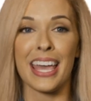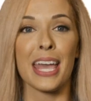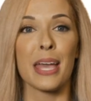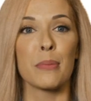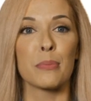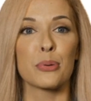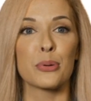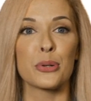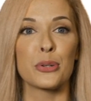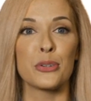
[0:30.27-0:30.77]

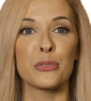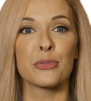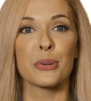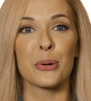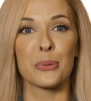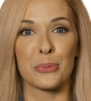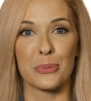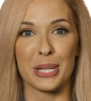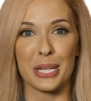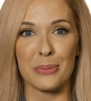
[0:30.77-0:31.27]
improve
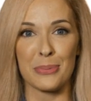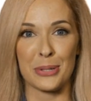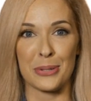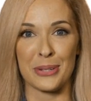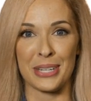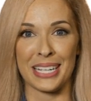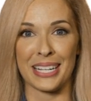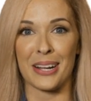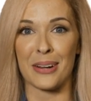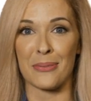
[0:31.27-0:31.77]

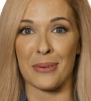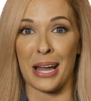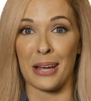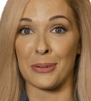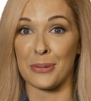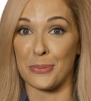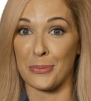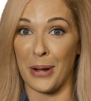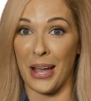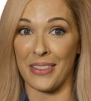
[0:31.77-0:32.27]
rerouting
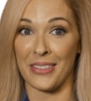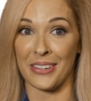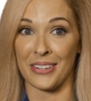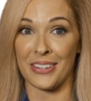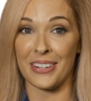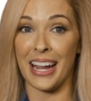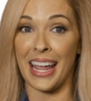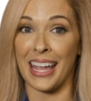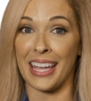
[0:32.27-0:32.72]
around weather